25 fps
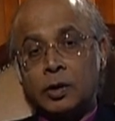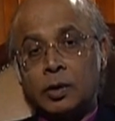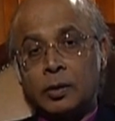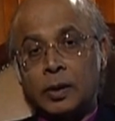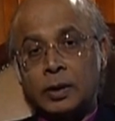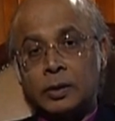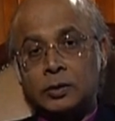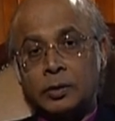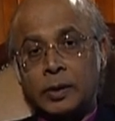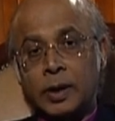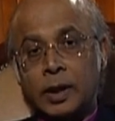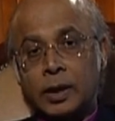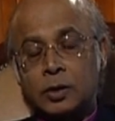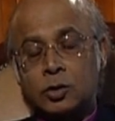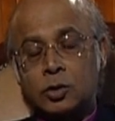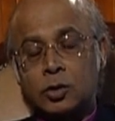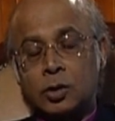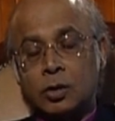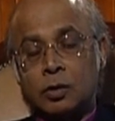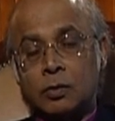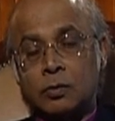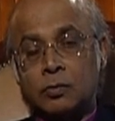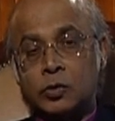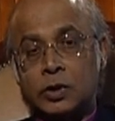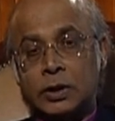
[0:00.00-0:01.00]
the
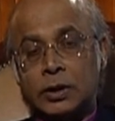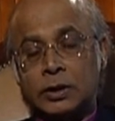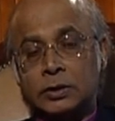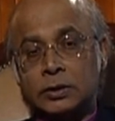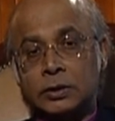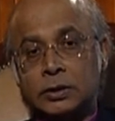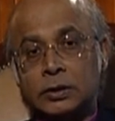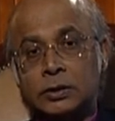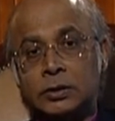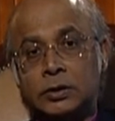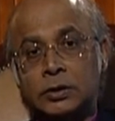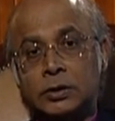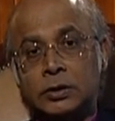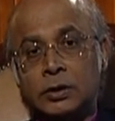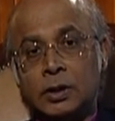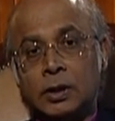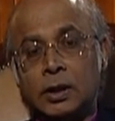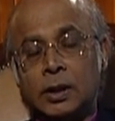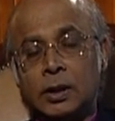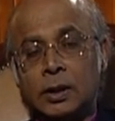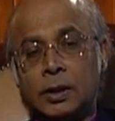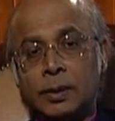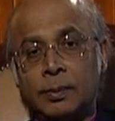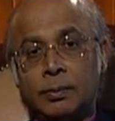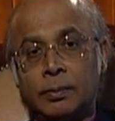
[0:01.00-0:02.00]
resurrection of Jesus,
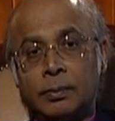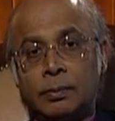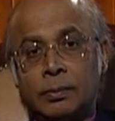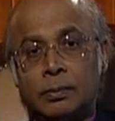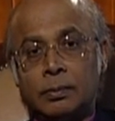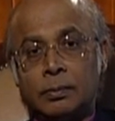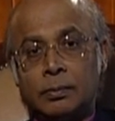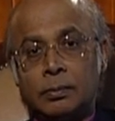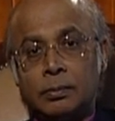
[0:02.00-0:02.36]
um,